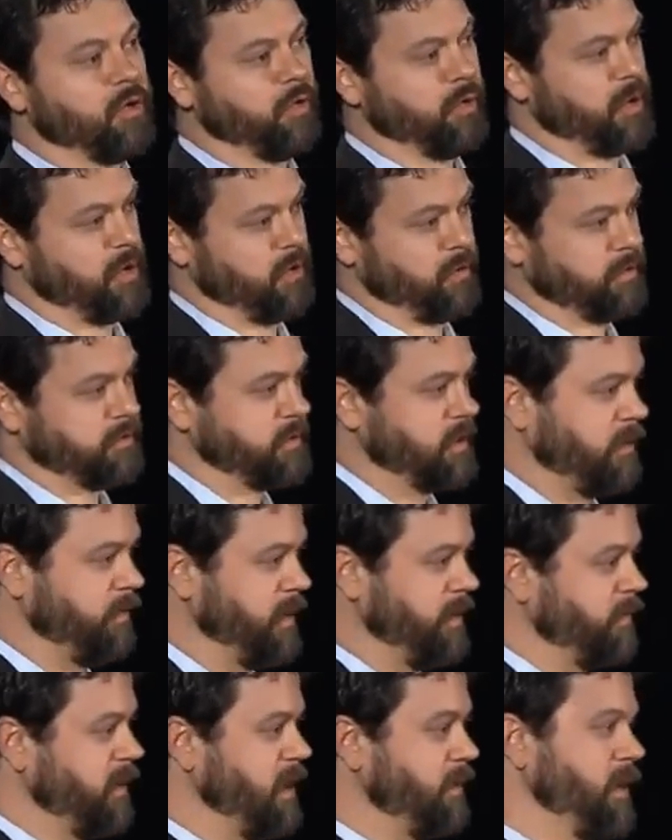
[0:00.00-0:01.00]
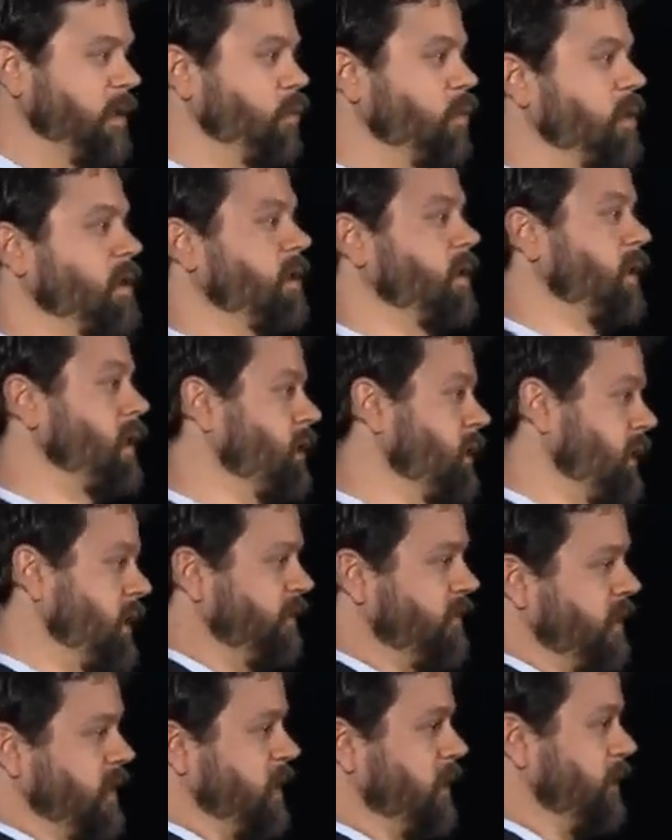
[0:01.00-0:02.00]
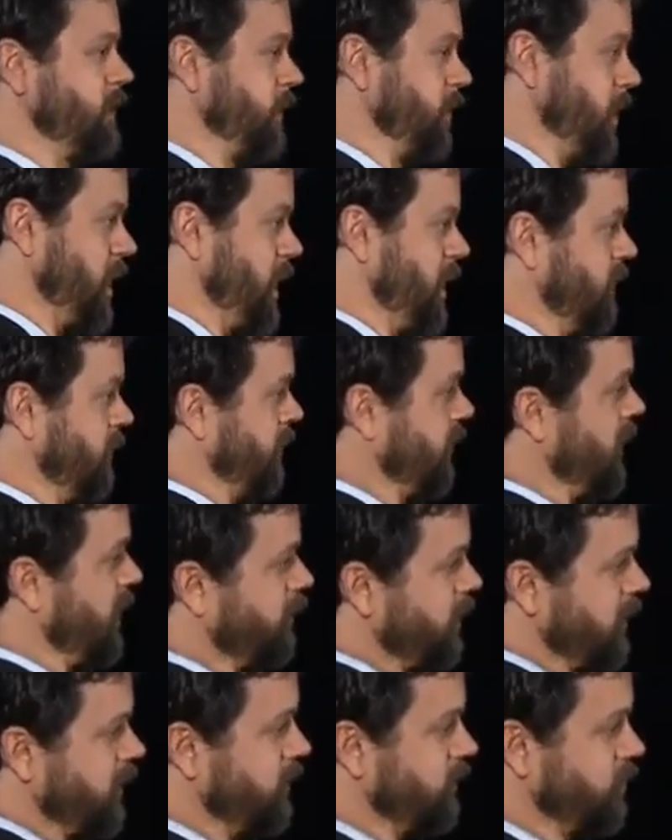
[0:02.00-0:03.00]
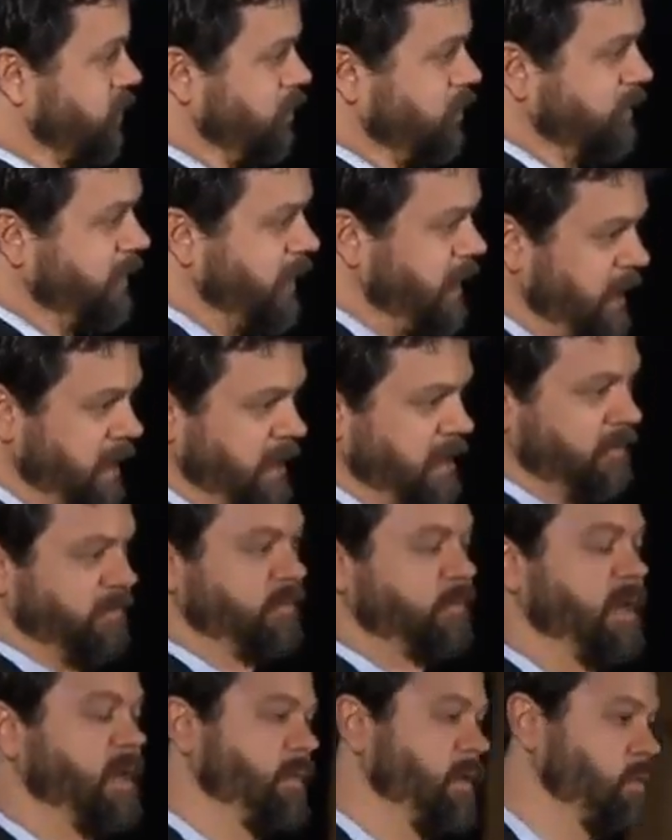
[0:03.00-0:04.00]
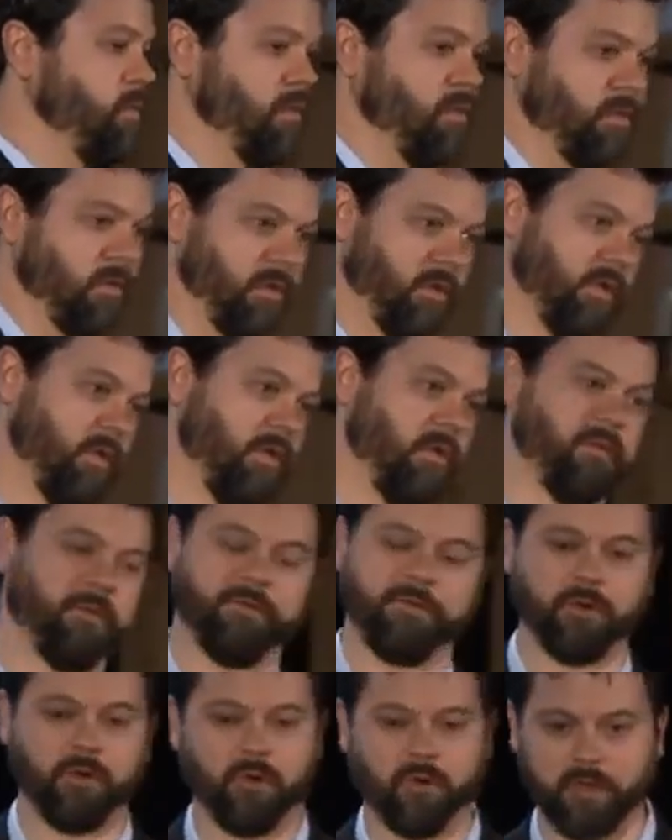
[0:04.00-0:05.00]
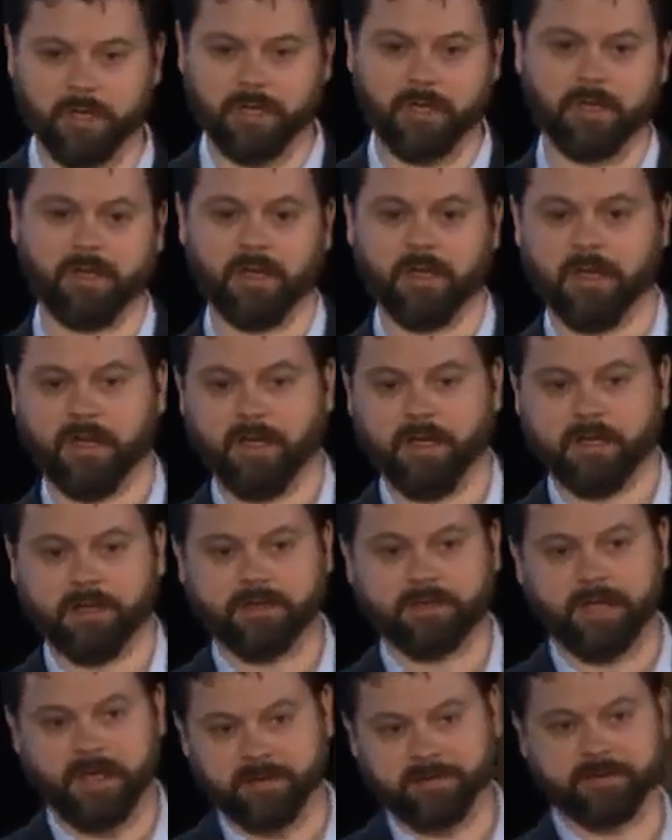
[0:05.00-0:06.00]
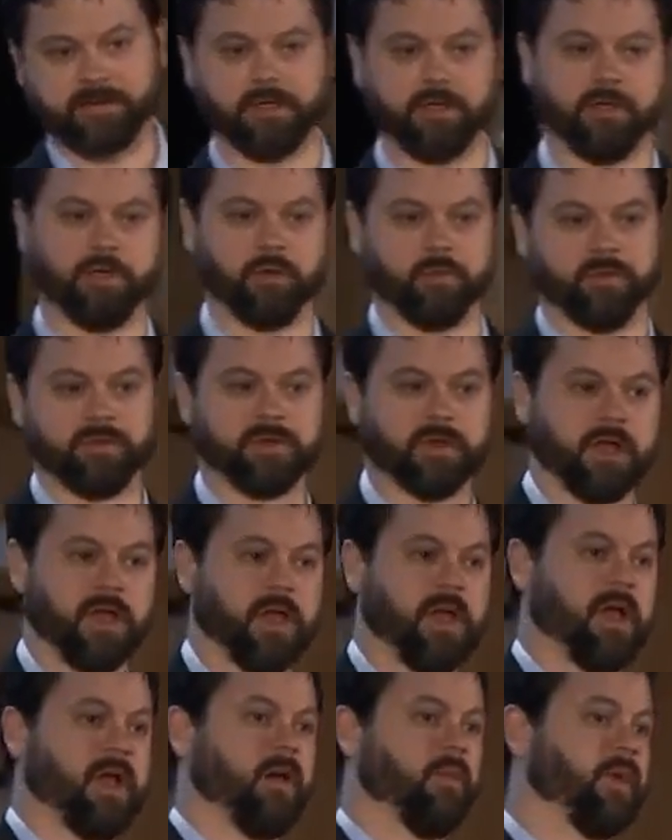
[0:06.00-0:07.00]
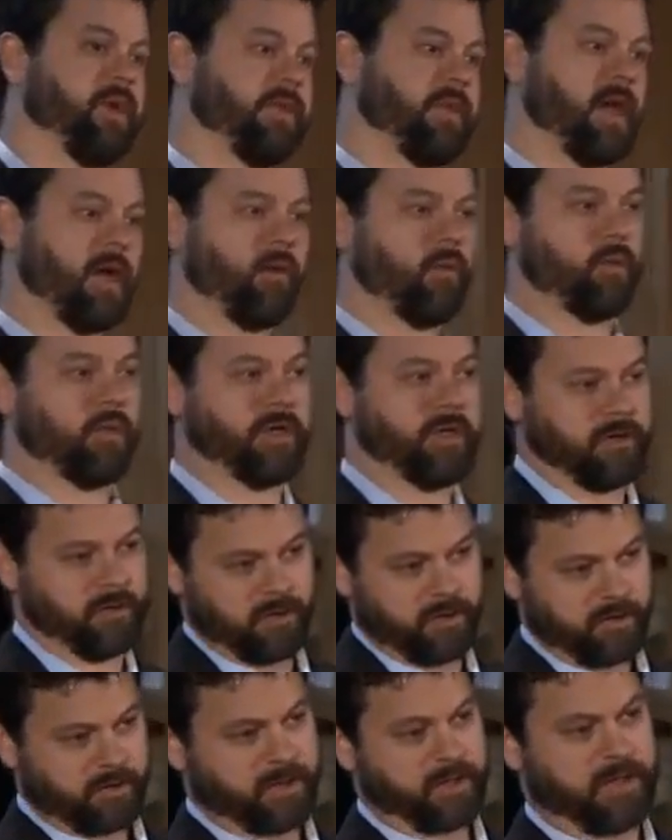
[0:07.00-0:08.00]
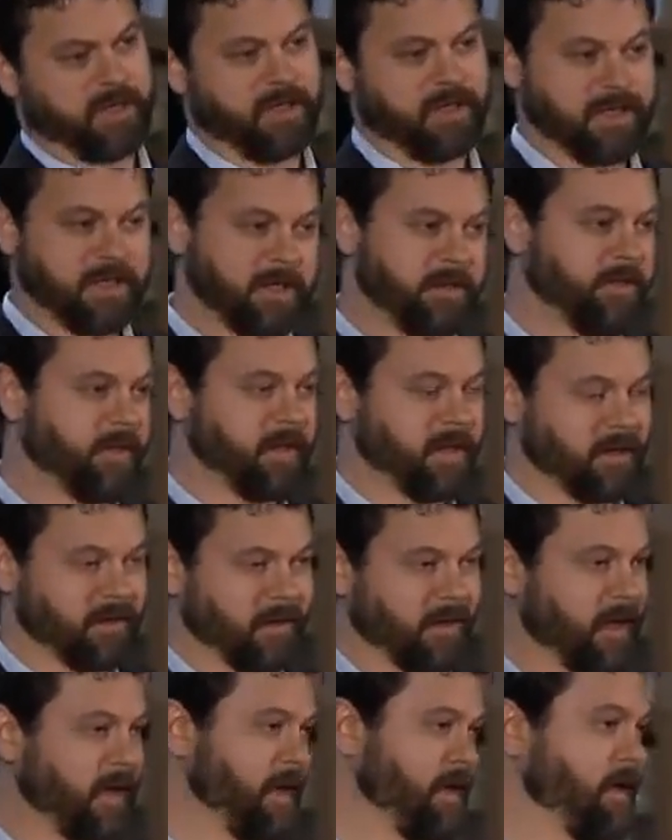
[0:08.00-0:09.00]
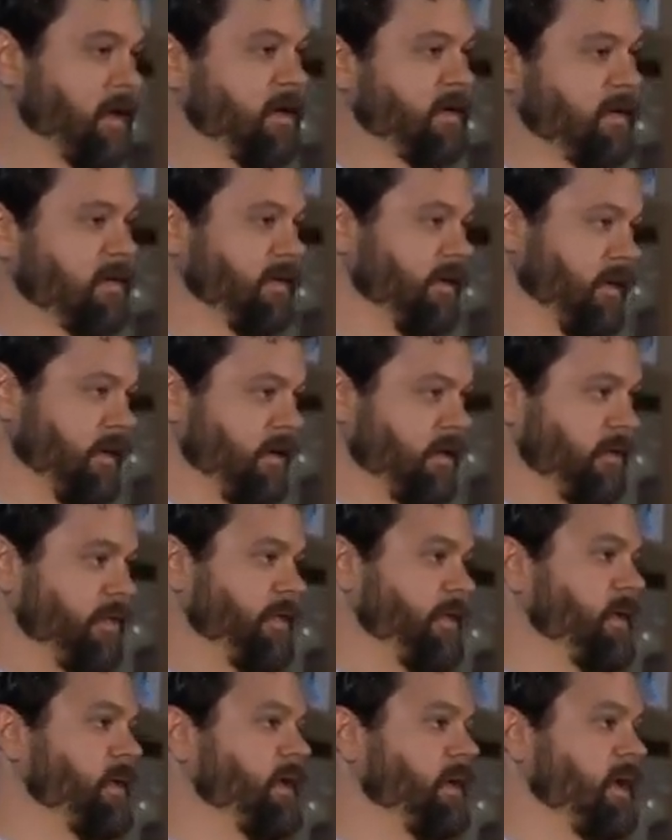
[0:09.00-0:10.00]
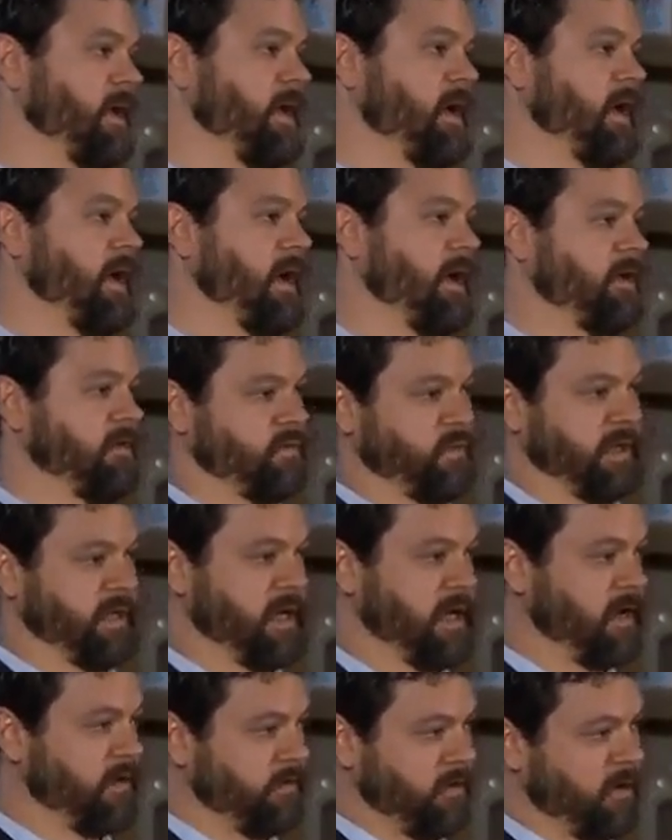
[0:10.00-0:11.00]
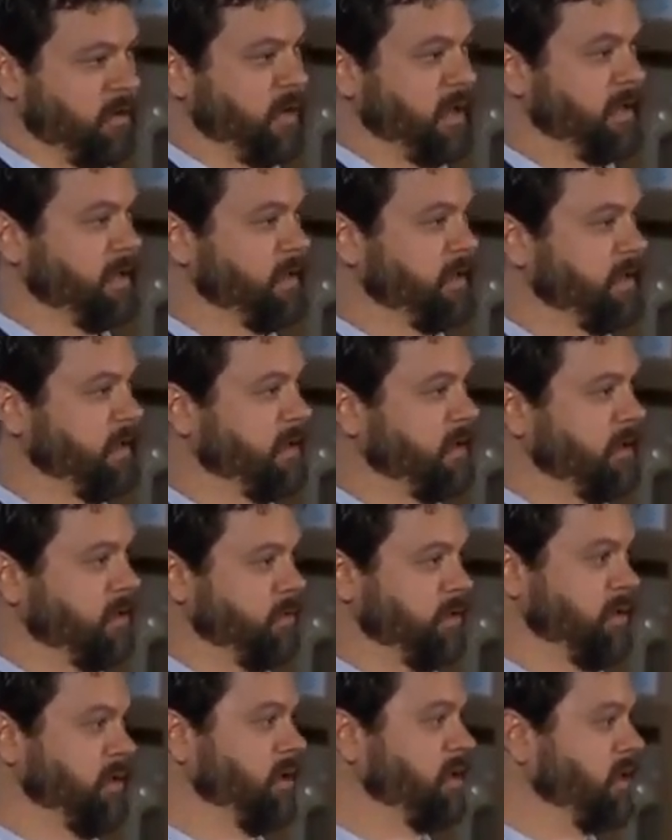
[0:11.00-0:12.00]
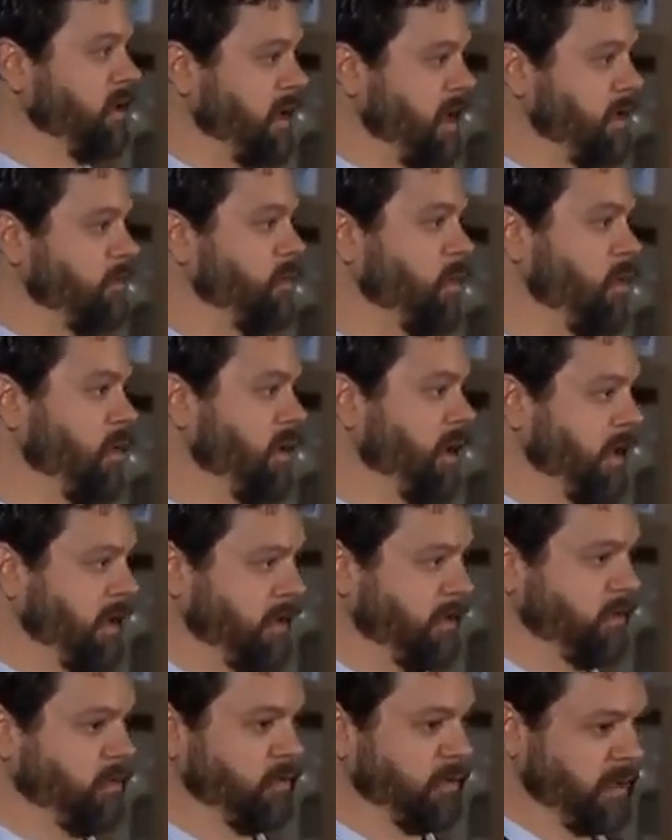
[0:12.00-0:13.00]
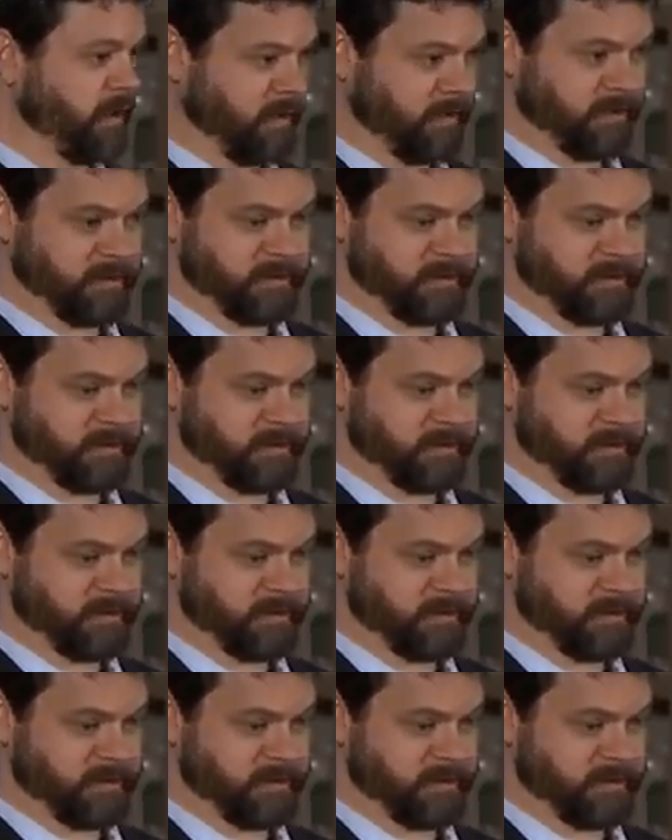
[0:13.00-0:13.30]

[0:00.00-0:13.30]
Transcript: who, knows? I mean, maybe we'll live in underground climate controlled caves, maybe we'll grow food in test tubes, but that wouldn't look anything like Earth as we now know it. It would look a lot more like Newt